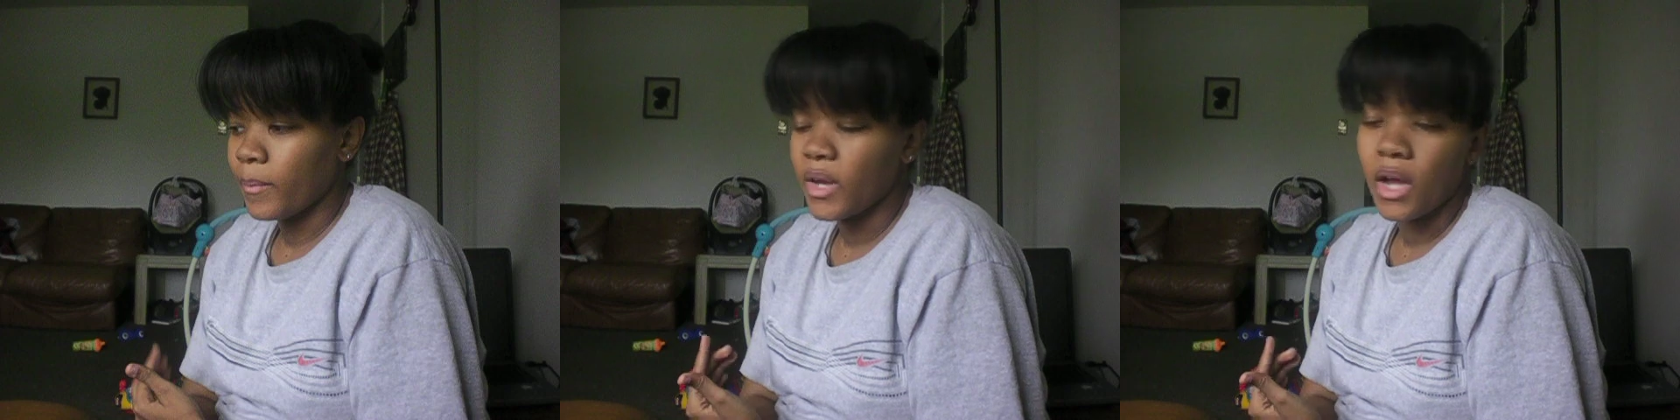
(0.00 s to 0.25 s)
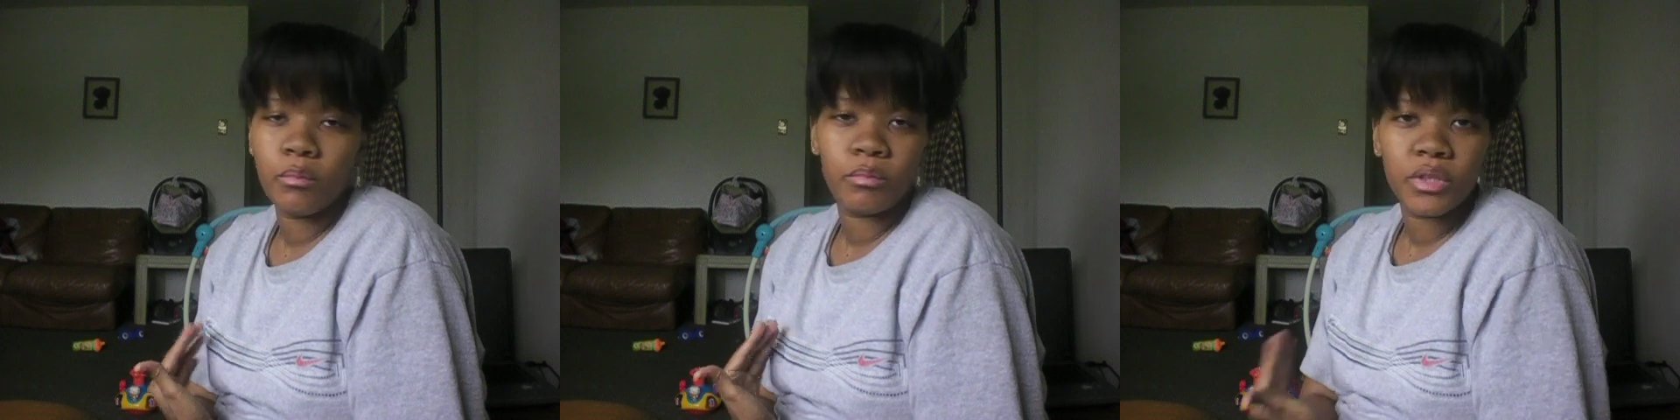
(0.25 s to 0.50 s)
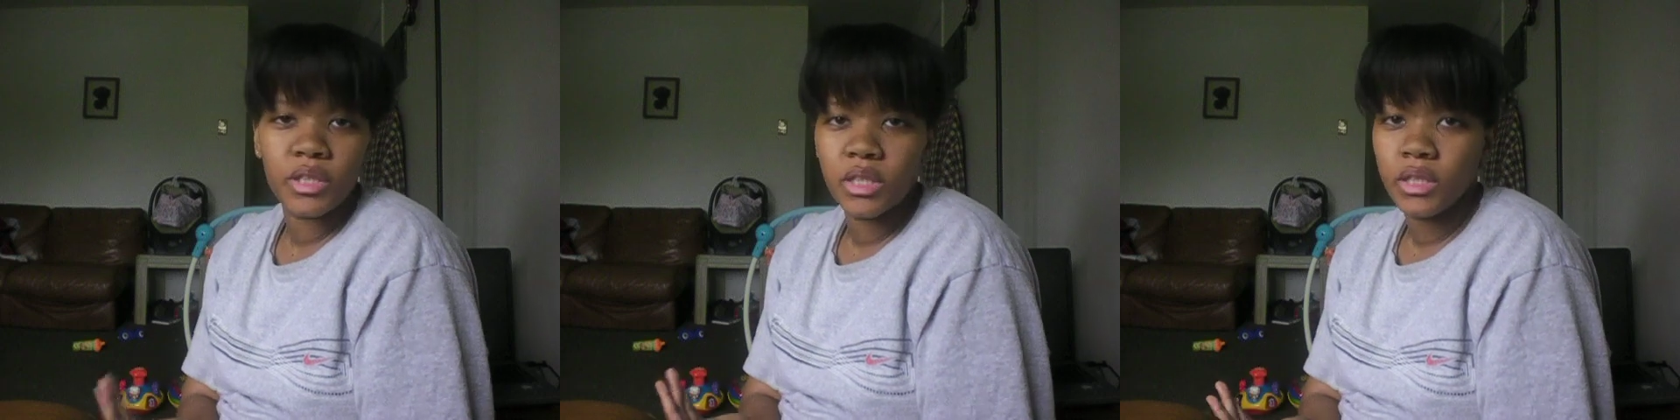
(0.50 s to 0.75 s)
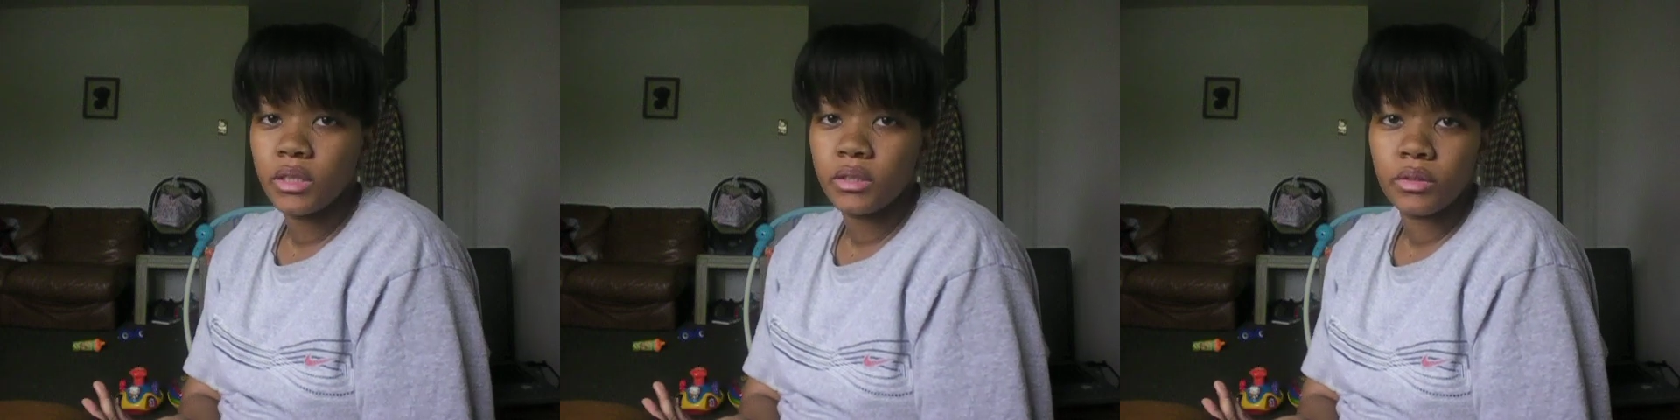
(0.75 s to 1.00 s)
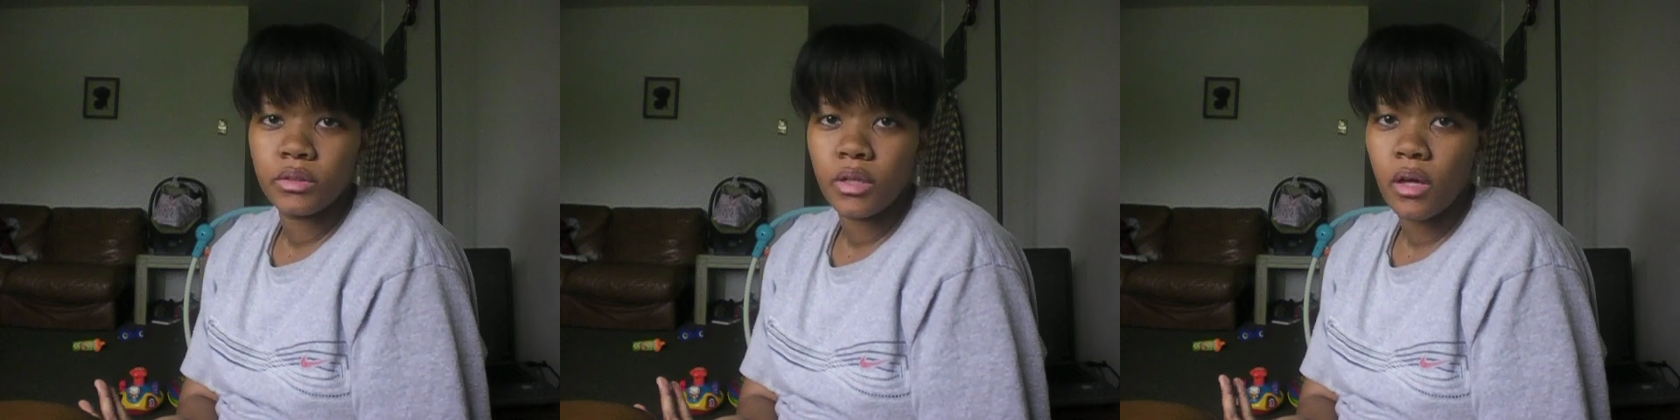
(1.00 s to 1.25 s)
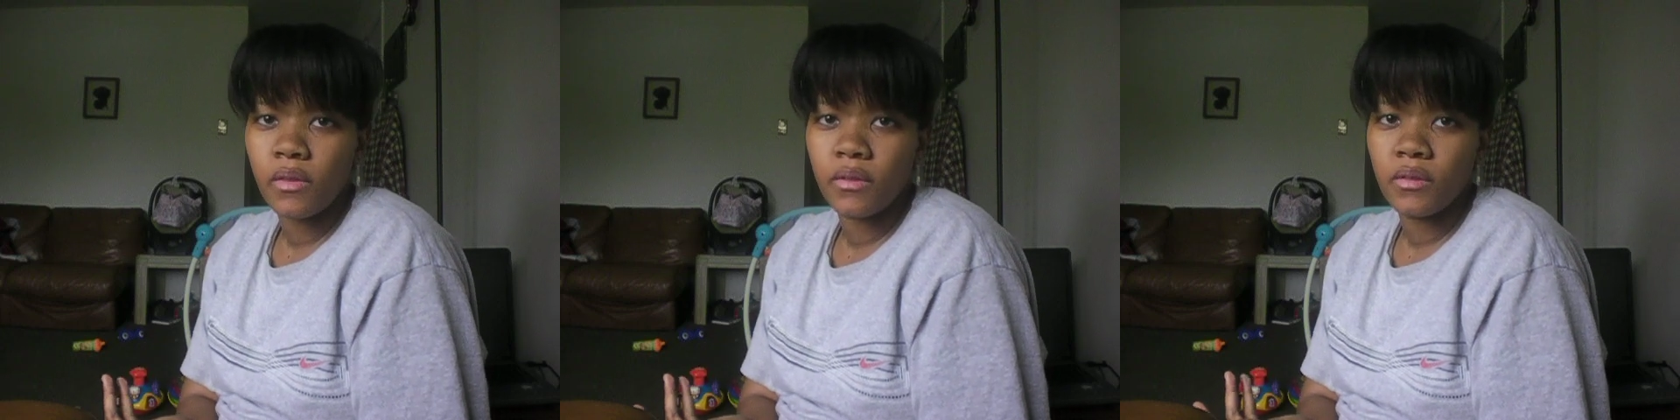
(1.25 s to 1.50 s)
I'm not bleeding or
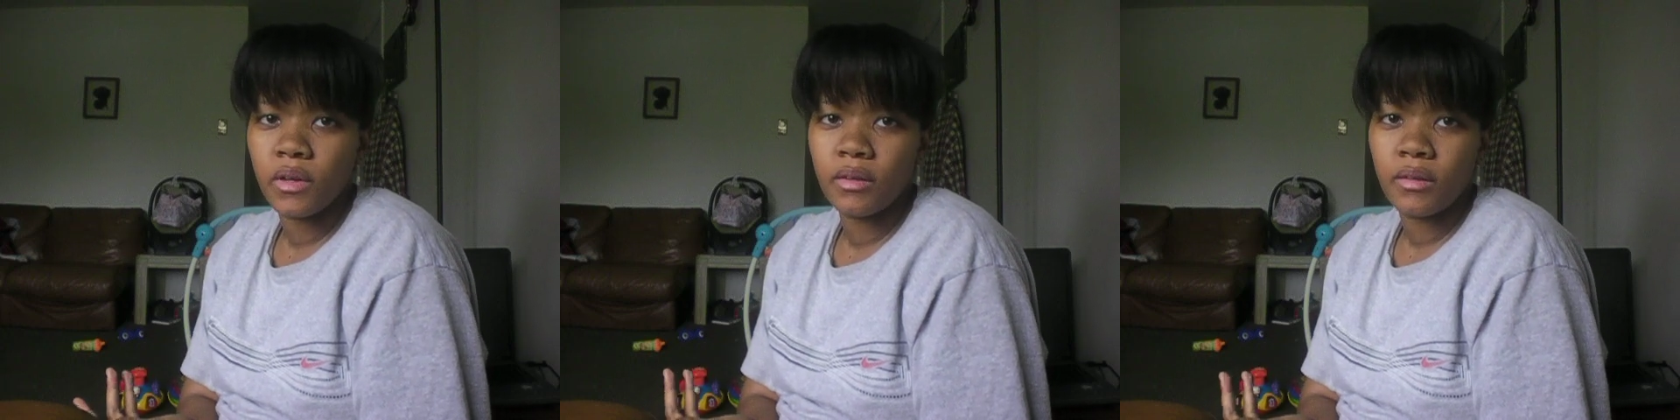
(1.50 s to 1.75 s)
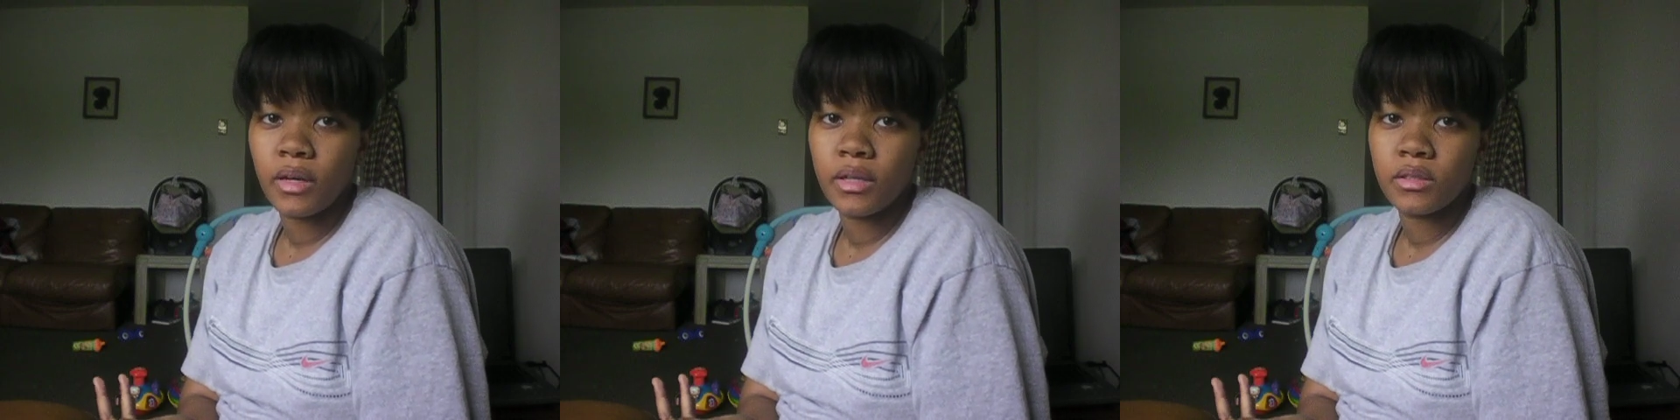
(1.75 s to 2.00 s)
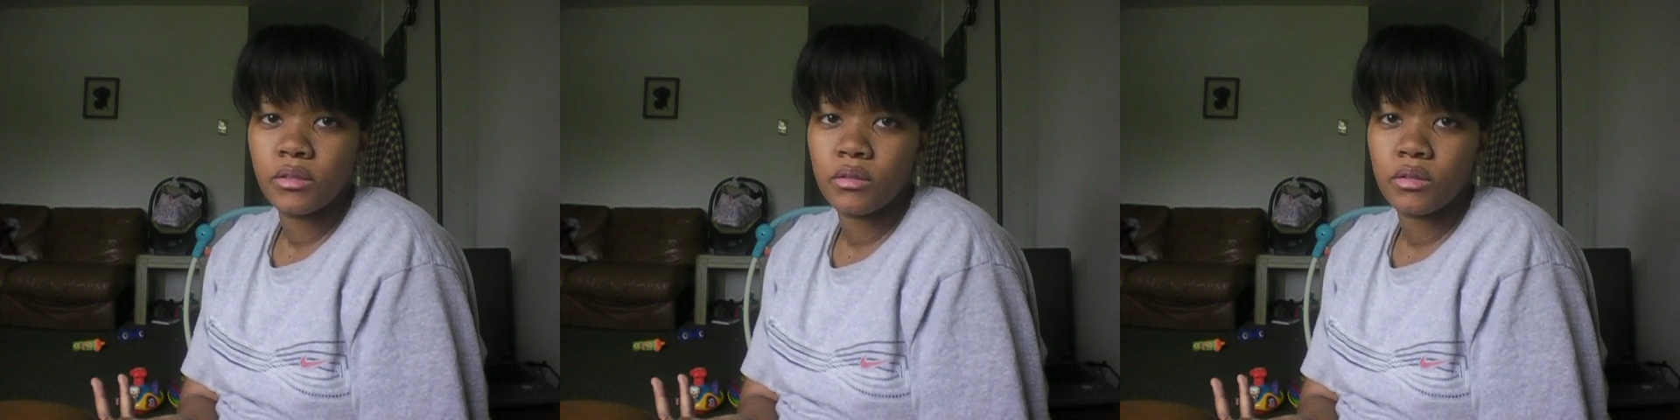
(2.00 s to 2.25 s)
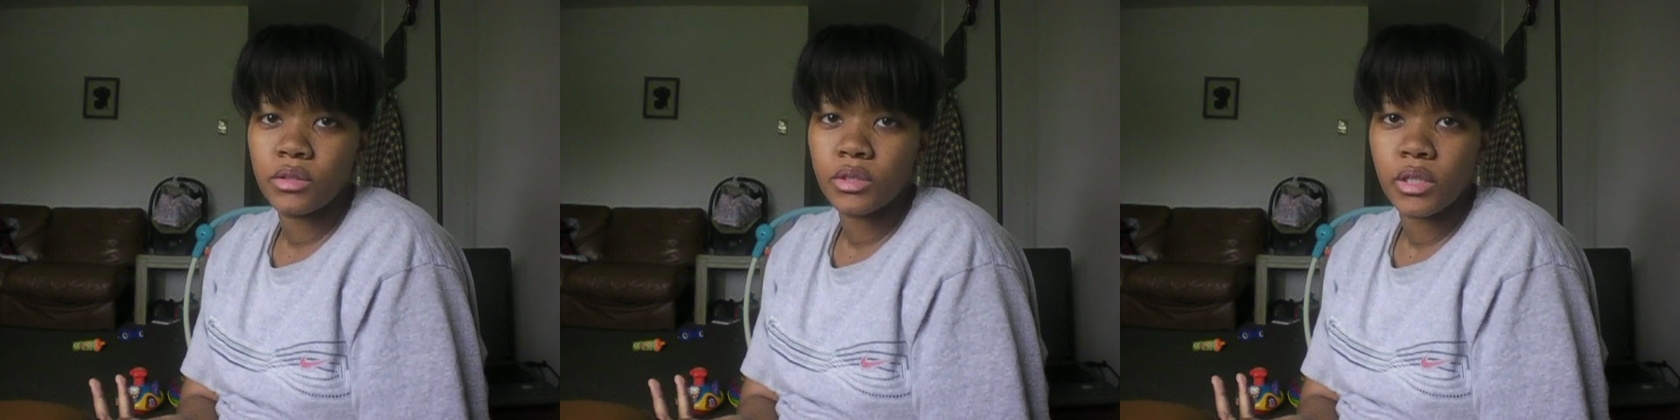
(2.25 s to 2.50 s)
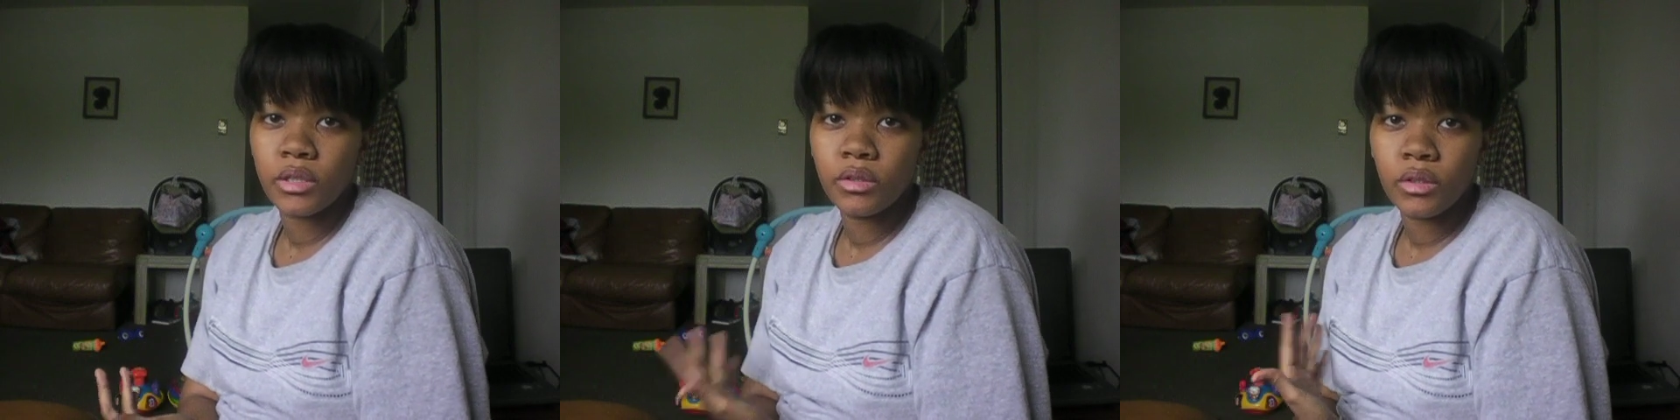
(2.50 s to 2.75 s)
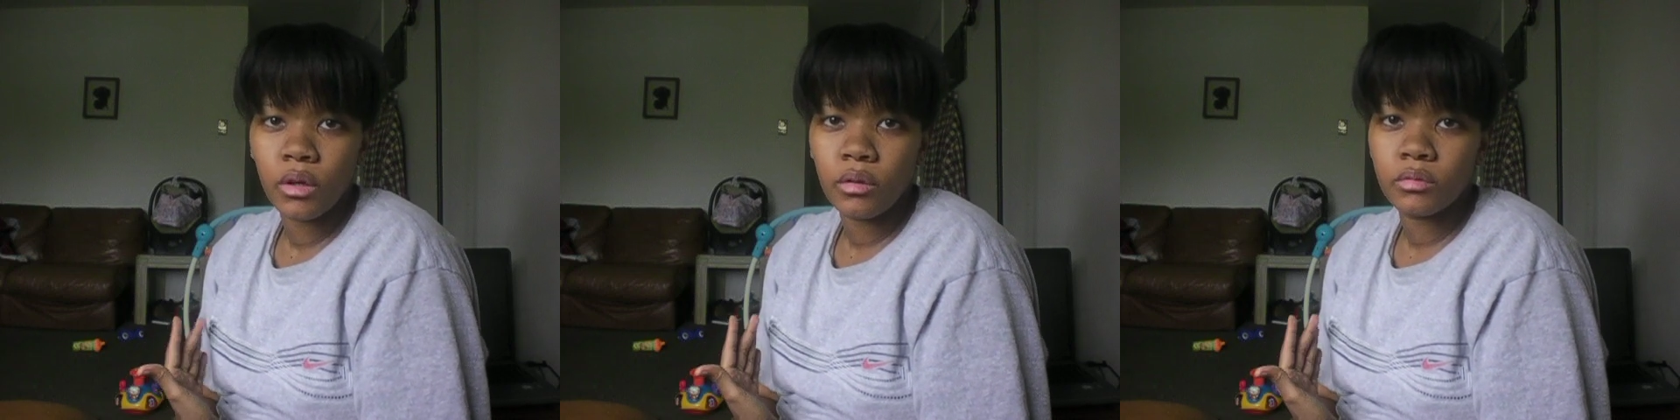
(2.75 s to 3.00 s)
nothing like that. So there's like,
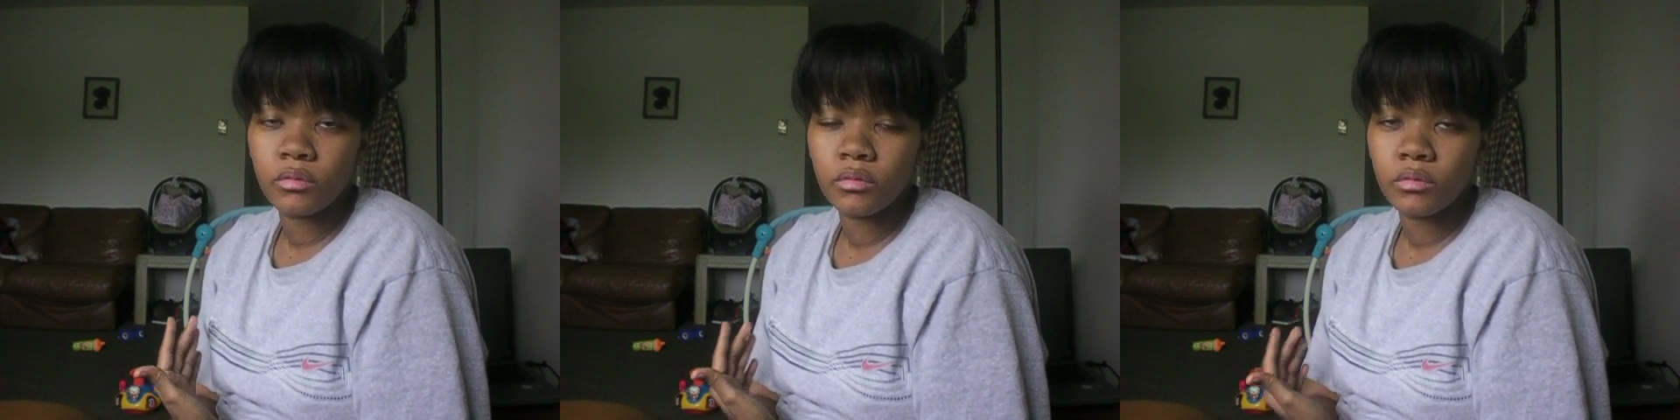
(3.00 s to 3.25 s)
you know,